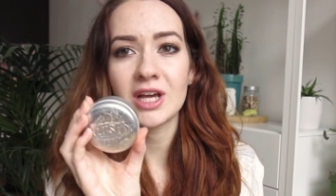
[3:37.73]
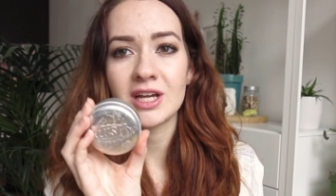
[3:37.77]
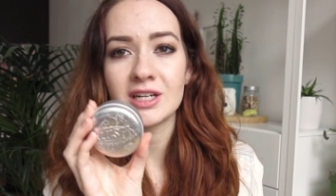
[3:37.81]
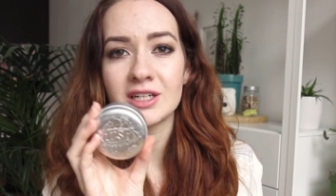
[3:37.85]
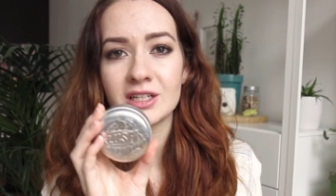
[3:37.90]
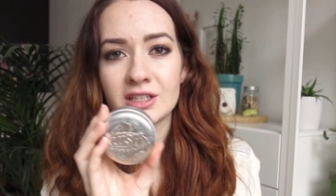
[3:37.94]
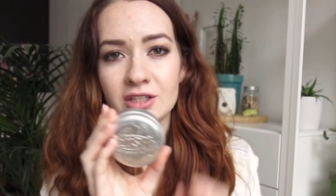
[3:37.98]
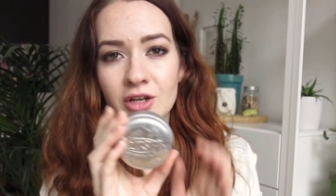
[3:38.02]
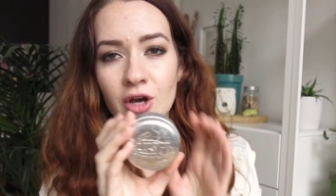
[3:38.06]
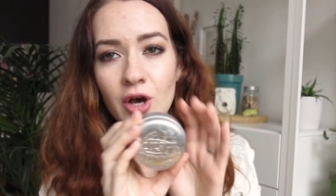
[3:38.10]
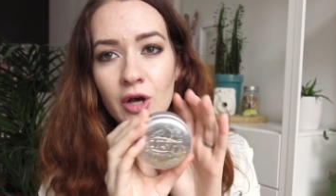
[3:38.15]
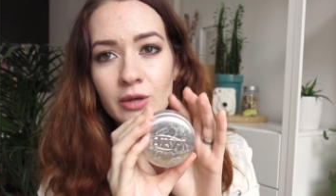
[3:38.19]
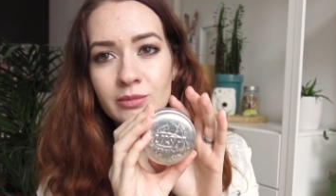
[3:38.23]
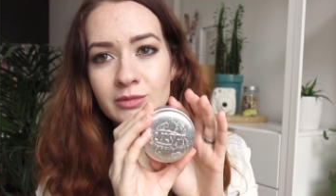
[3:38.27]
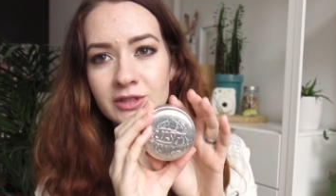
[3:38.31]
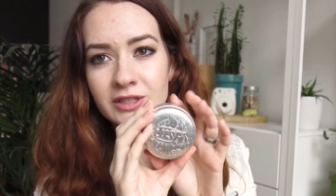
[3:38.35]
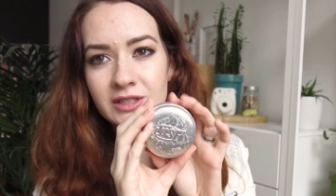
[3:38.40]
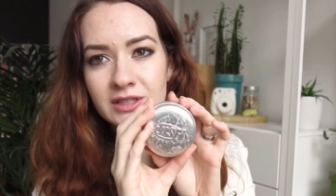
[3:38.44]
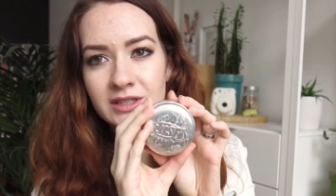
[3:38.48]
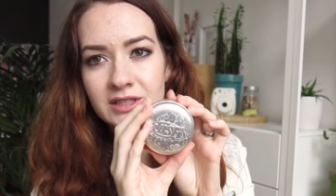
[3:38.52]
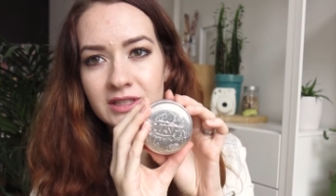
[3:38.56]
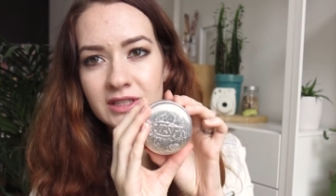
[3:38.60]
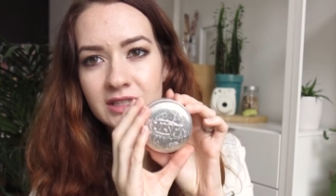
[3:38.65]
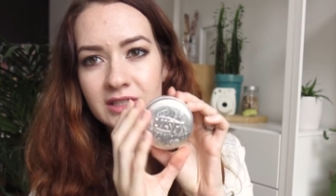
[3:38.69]
and it comes
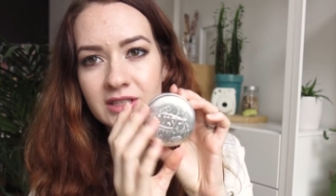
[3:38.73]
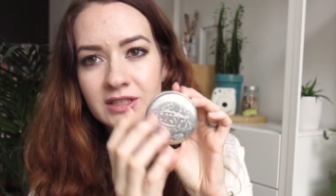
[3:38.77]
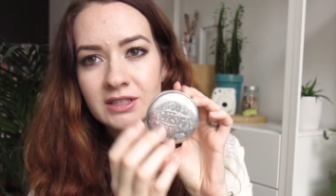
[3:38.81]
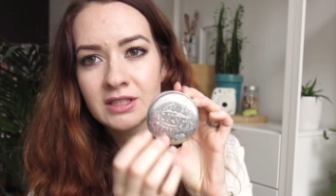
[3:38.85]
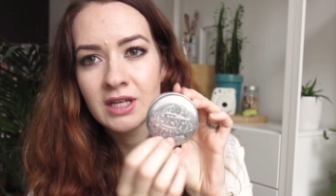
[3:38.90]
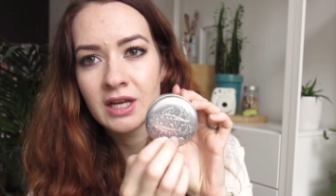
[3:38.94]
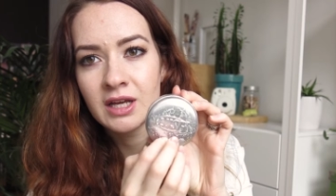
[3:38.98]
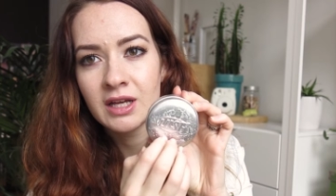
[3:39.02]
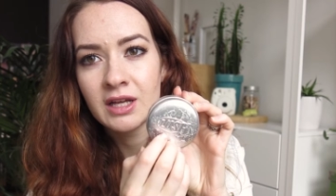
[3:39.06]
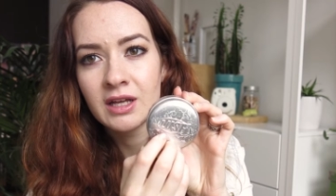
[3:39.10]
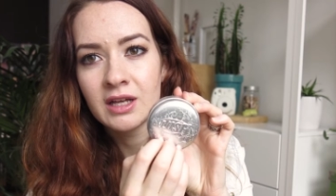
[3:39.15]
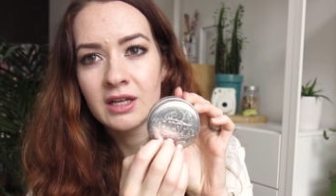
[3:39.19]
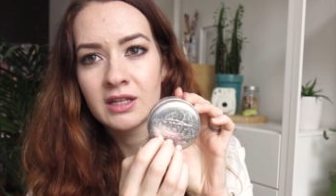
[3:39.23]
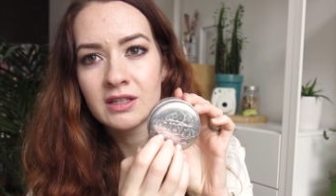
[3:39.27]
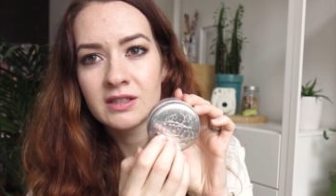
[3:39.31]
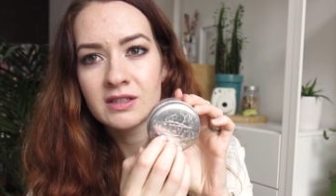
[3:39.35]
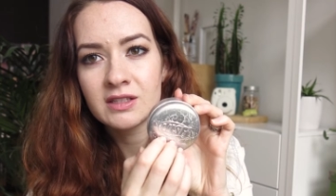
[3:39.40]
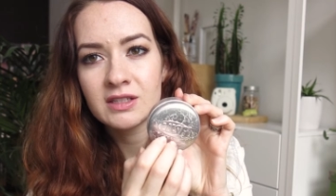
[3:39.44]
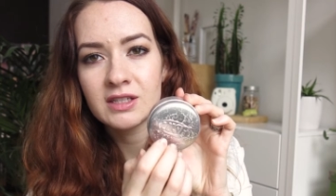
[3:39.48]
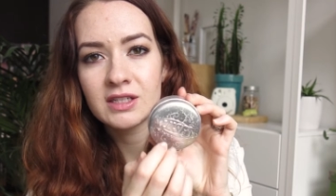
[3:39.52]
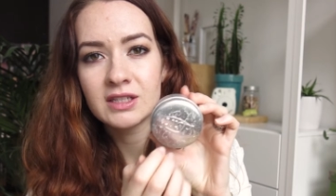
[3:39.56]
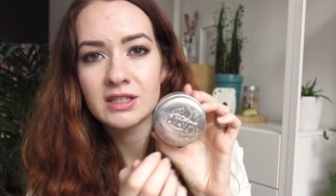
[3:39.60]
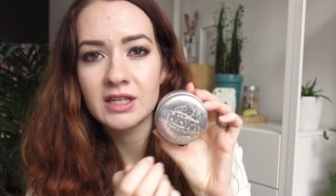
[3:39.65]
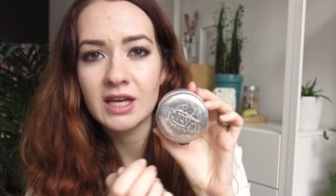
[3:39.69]
in this
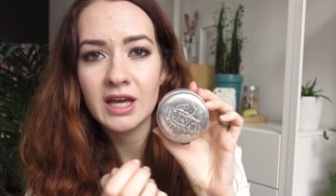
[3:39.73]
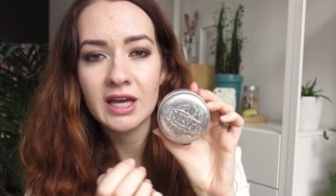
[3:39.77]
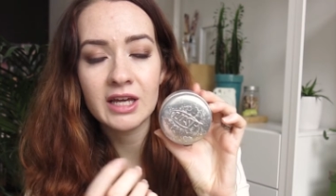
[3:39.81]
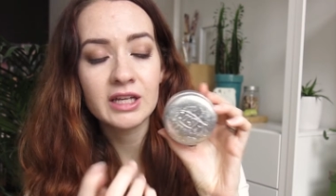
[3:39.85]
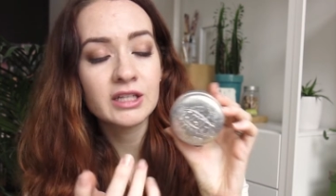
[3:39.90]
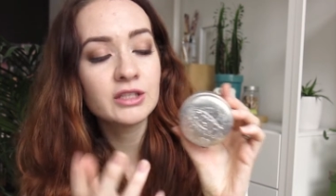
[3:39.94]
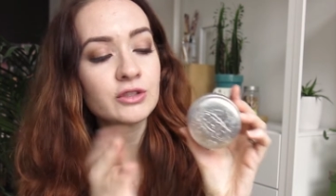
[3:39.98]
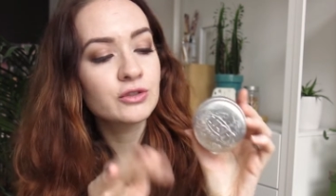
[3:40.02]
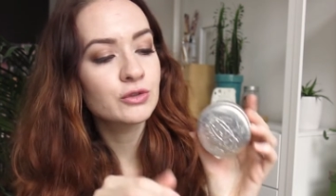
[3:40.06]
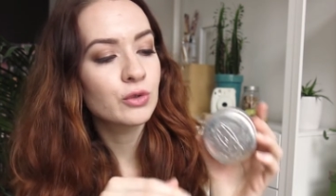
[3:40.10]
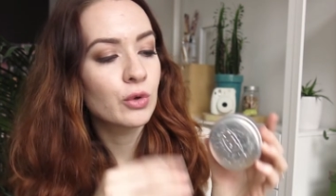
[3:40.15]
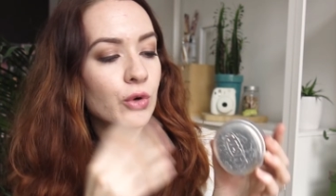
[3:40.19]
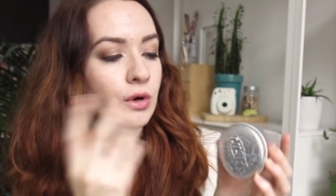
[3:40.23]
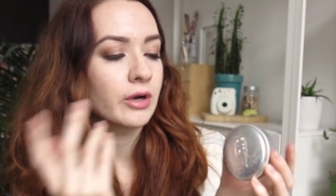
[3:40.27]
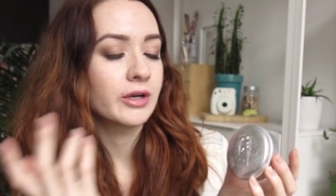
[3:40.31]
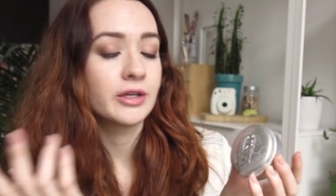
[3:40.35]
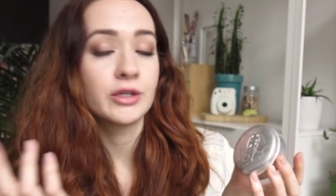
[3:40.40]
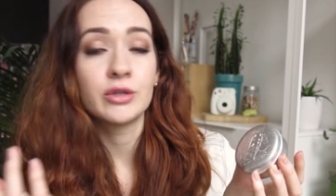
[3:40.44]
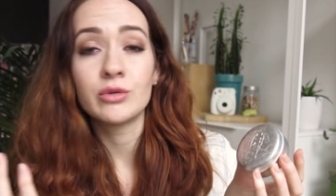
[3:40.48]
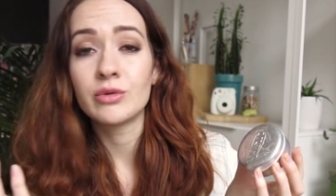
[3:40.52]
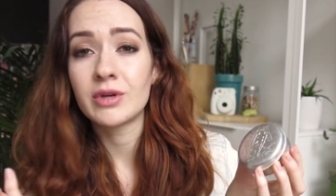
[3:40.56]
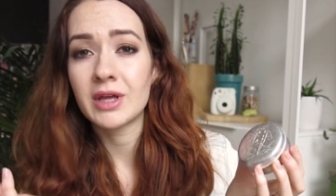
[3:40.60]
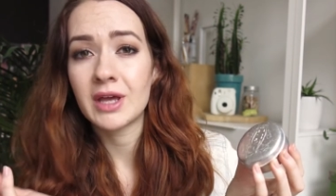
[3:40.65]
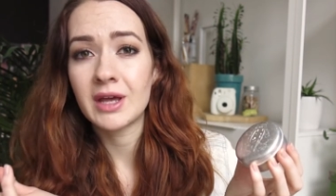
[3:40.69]
tin case, or
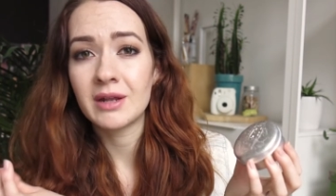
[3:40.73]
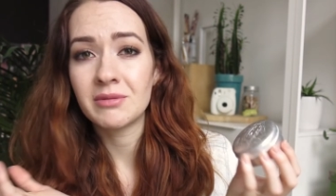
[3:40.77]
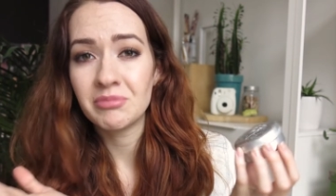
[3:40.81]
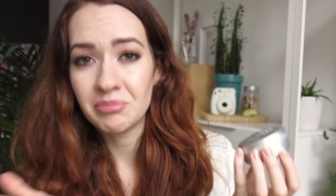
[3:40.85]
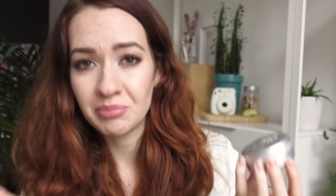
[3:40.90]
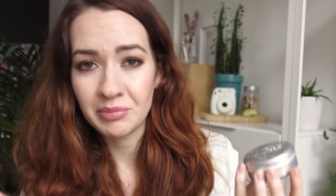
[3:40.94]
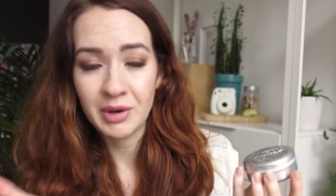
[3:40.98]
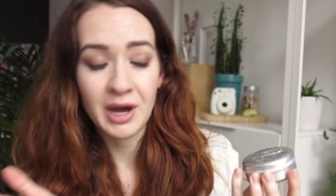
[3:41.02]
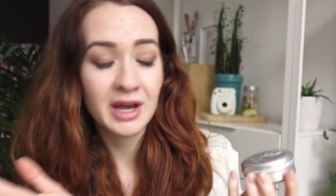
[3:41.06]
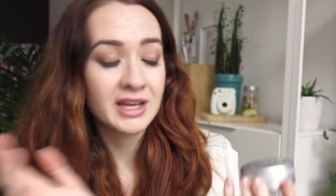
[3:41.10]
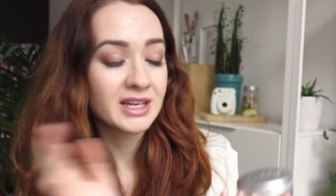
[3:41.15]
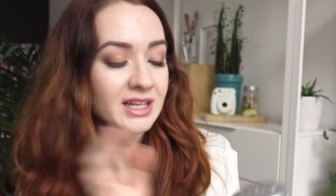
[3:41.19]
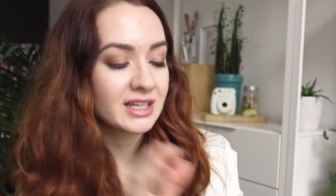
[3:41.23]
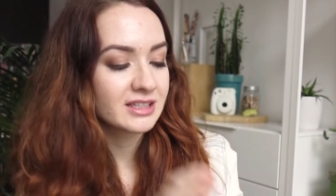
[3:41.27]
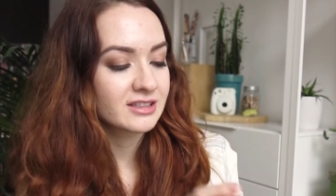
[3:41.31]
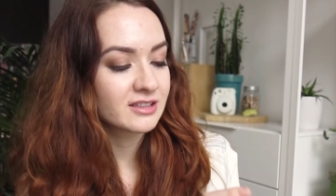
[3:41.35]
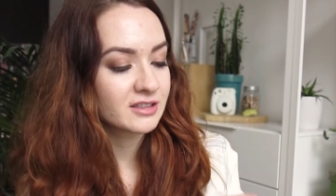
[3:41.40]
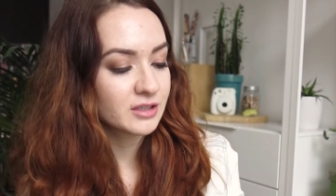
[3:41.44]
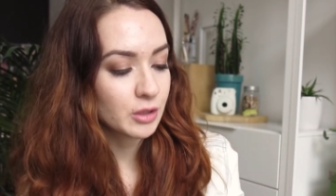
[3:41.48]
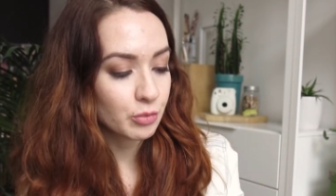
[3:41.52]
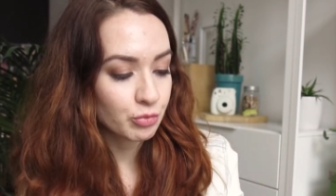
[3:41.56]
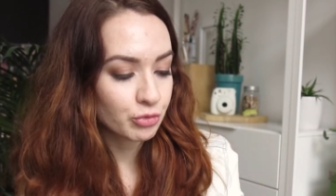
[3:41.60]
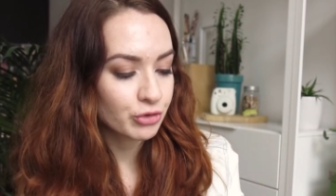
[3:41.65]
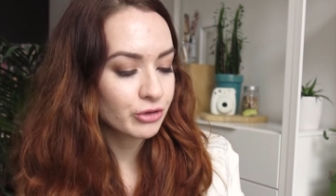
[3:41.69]
you can buy that
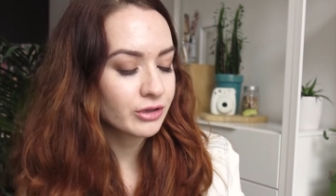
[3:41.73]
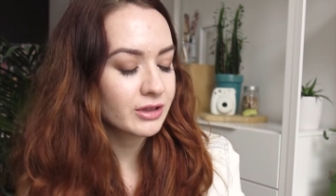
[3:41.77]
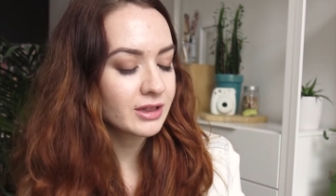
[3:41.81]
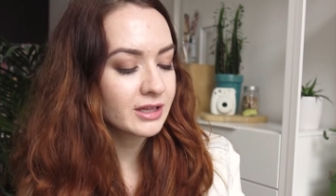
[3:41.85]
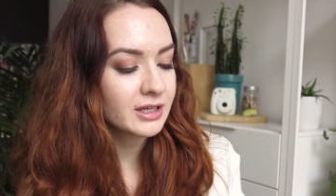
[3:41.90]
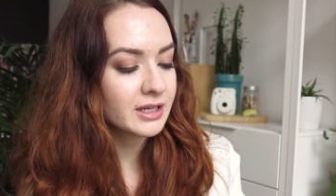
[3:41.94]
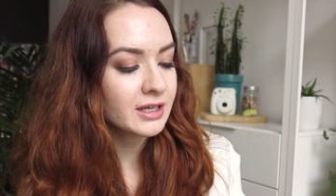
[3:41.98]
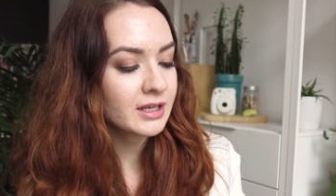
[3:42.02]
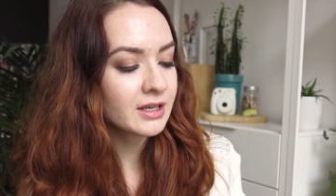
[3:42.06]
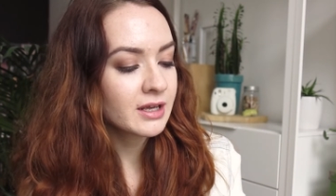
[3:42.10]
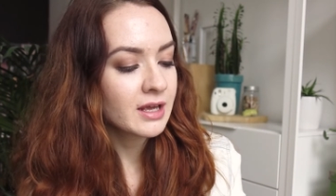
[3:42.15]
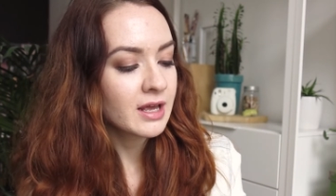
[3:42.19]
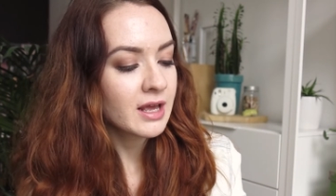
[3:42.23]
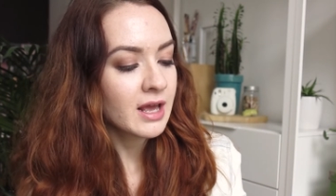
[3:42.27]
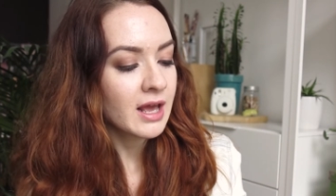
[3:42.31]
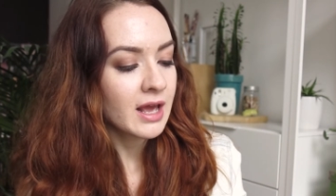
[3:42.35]
separately.